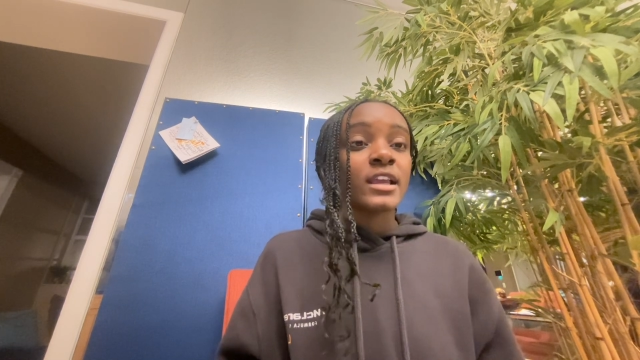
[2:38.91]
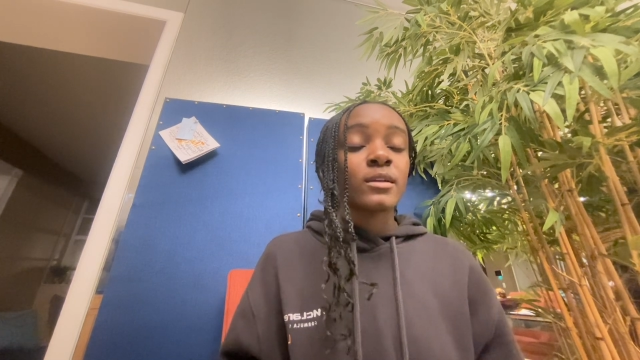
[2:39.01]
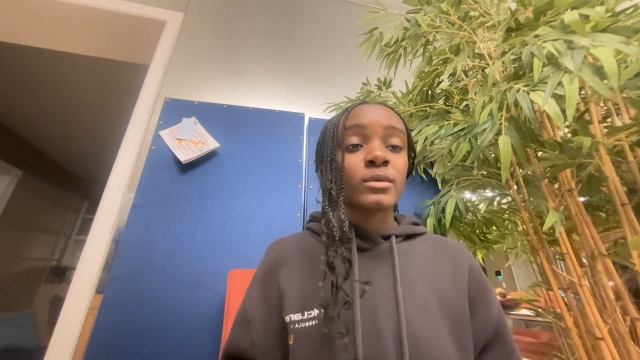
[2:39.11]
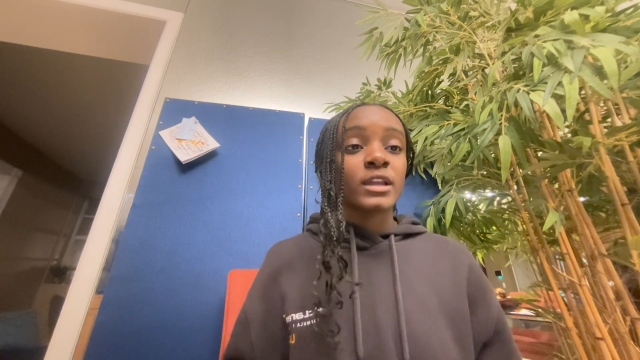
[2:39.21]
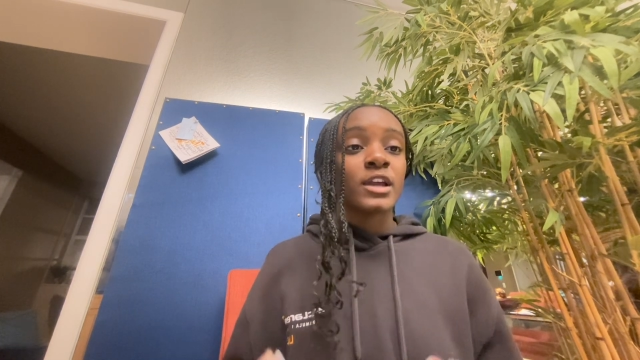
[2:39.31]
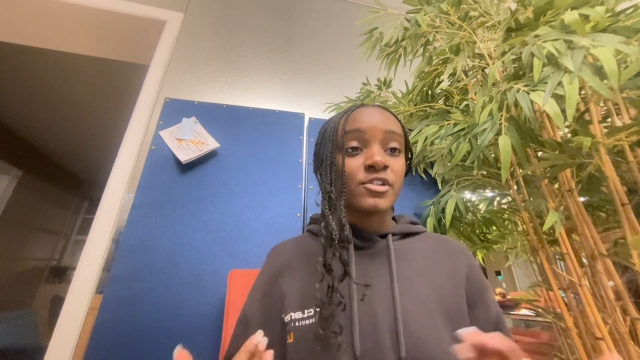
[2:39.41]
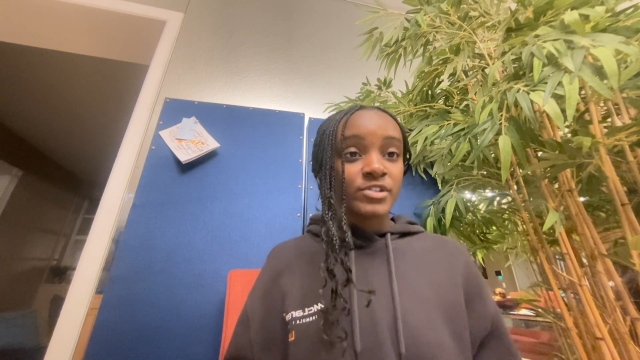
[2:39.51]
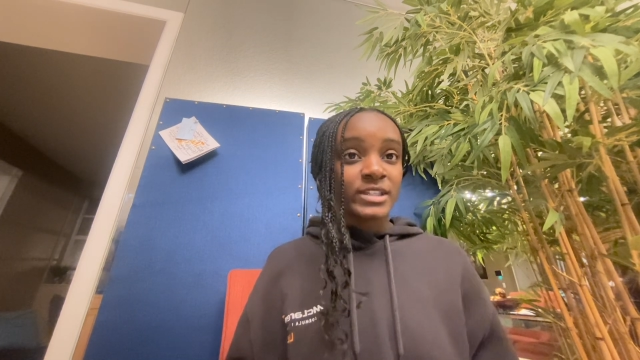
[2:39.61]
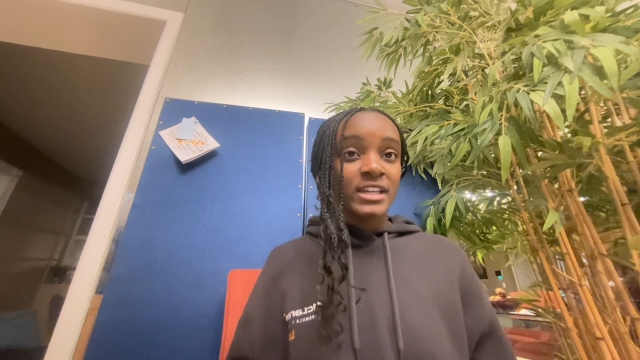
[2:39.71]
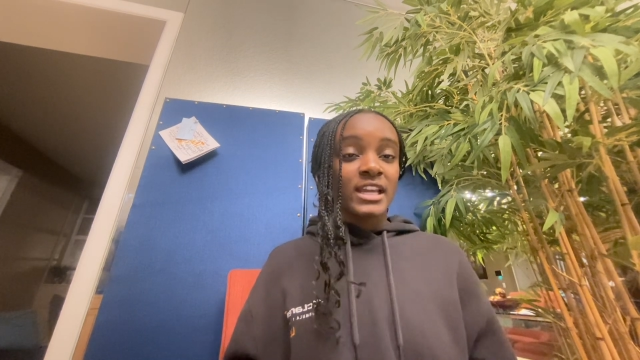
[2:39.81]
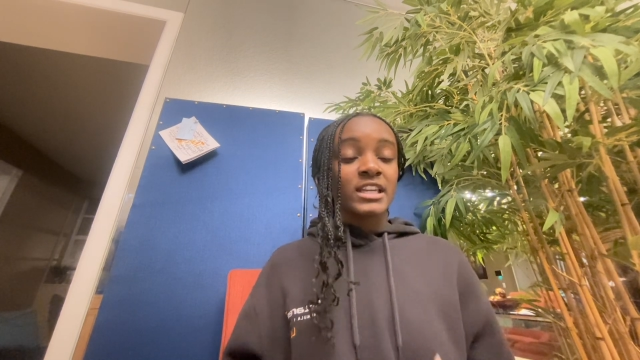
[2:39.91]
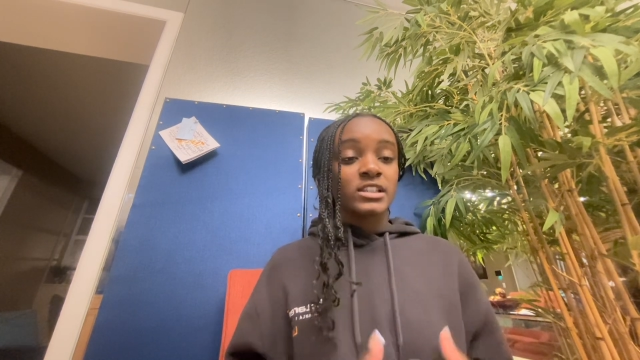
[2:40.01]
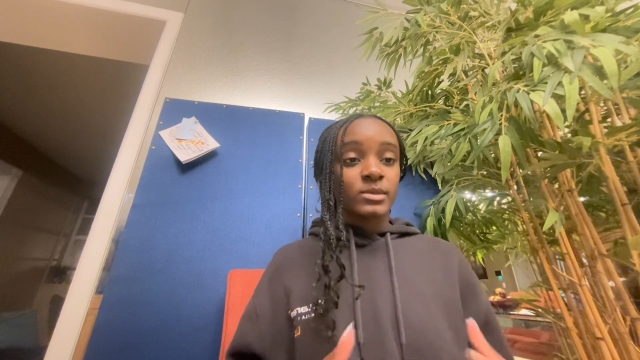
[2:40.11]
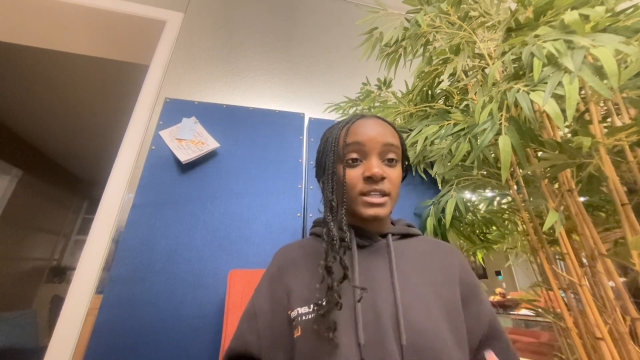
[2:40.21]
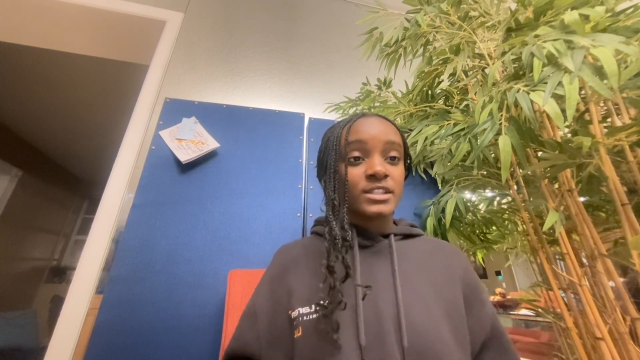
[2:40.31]
can really understand it and
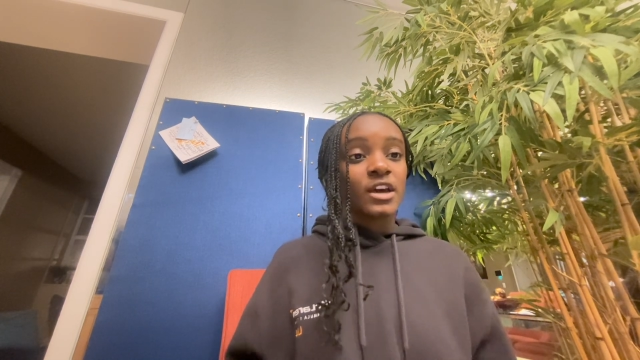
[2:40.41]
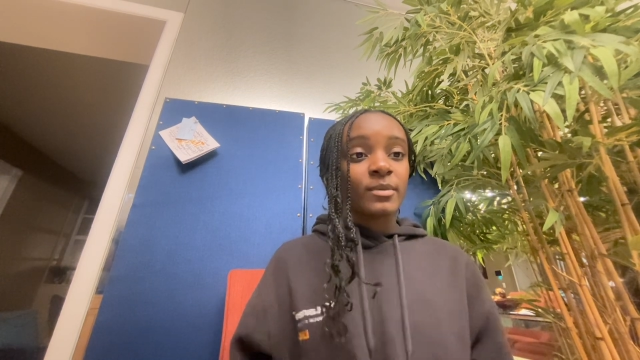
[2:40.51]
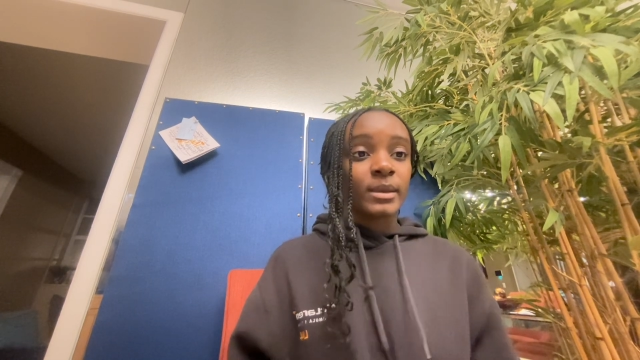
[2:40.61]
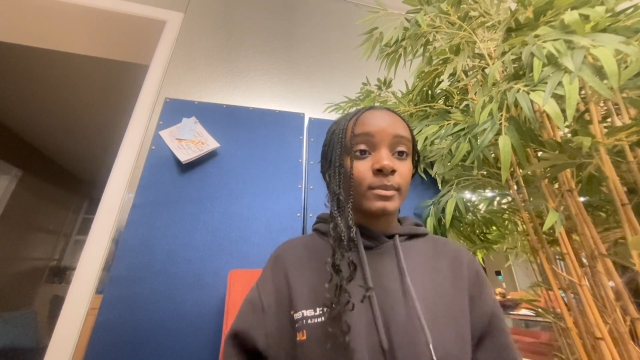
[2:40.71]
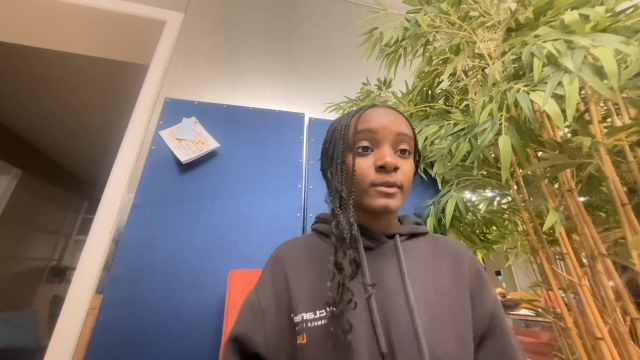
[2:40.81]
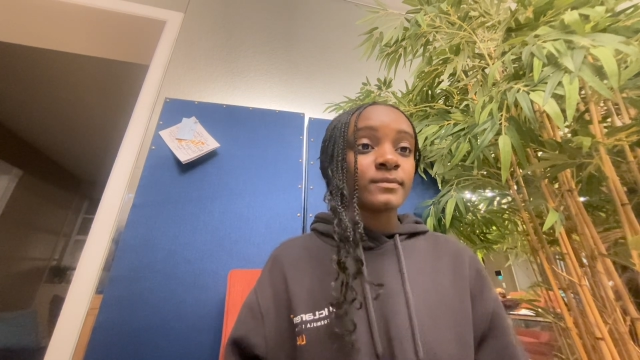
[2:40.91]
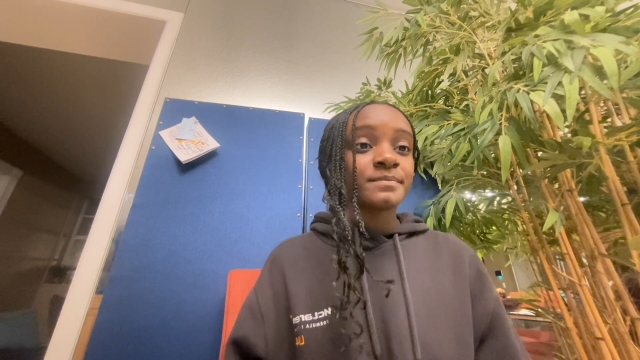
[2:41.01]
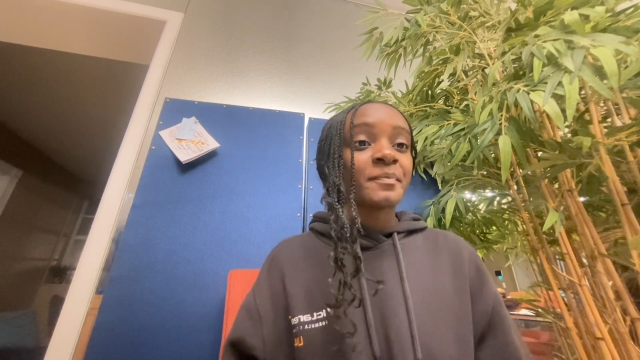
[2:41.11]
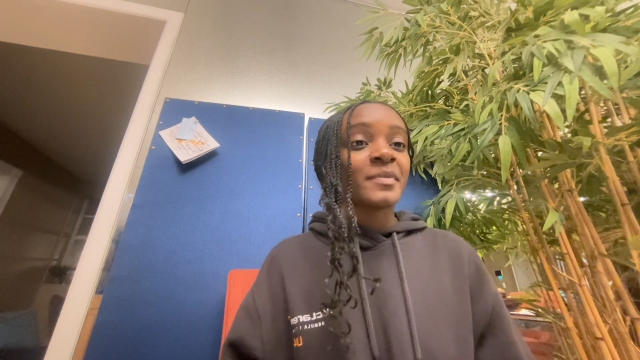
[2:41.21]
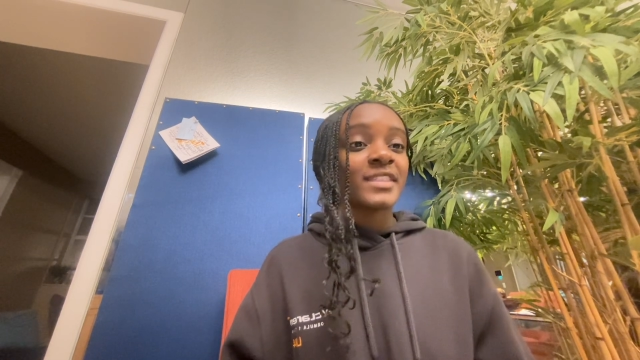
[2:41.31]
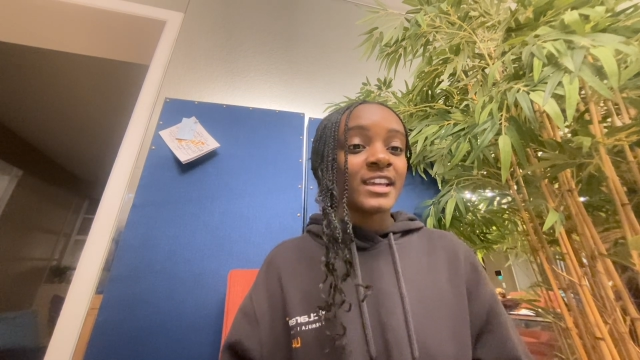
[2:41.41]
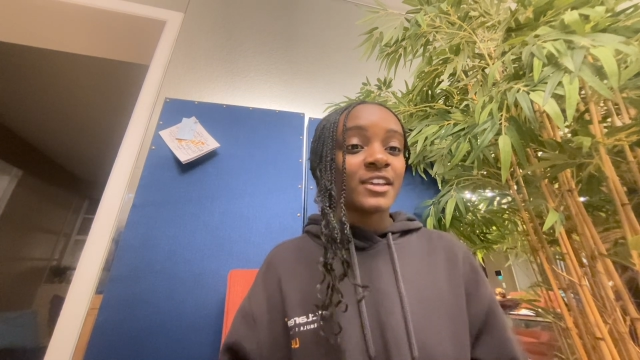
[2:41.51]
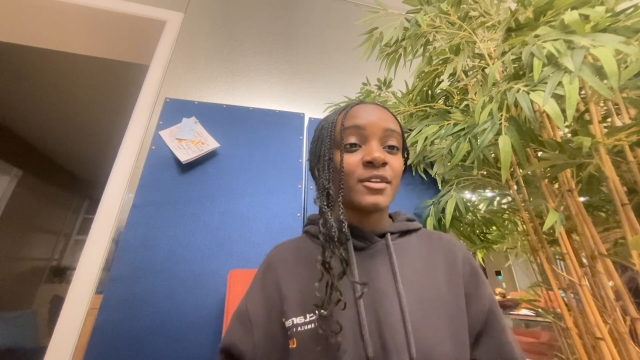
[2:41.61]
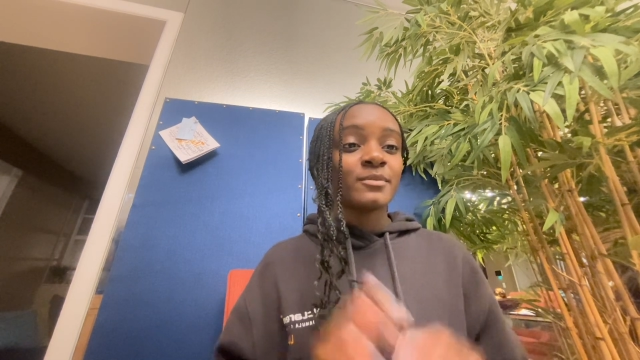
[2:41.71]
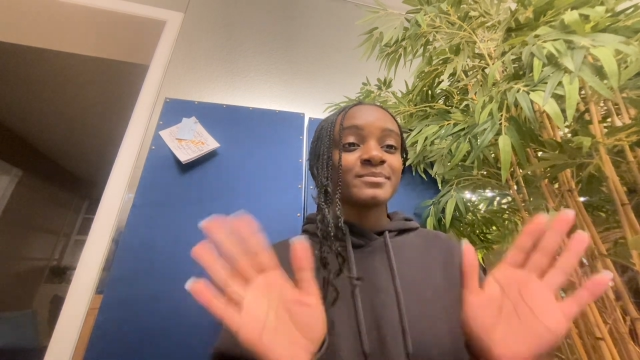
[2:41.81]
explain it to other people. Thank you.